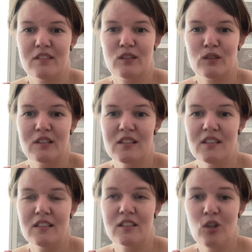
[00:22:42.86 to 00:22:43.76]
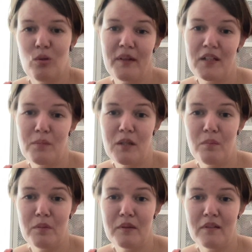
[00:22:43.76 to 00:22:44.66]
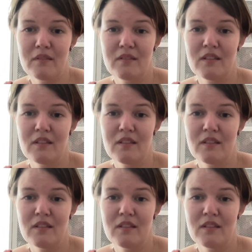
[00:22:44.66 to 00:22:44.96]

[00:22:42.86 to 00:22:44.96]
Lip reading: to see so many people